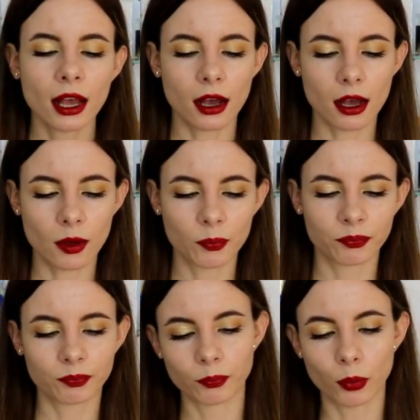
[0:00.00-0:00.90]

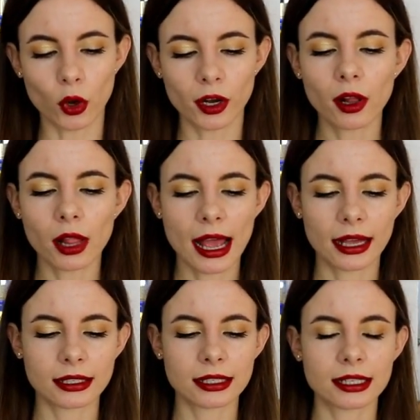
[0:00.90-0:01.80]
bottle,
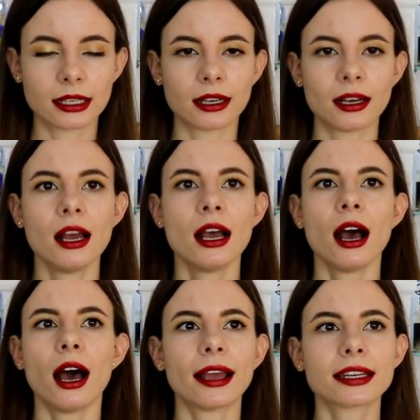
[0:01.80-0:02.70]
and
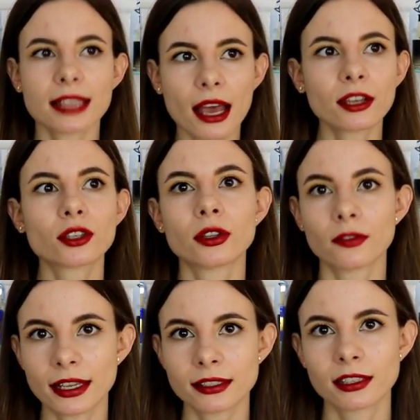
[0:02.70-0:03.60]
I decided to
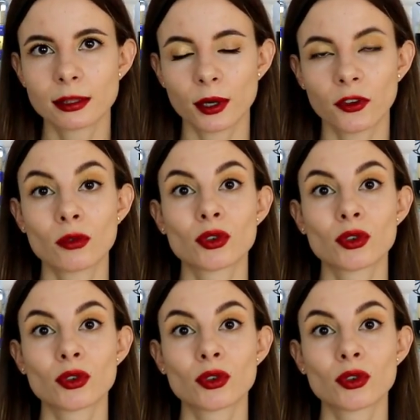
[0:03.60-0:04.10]
invest in this perfume.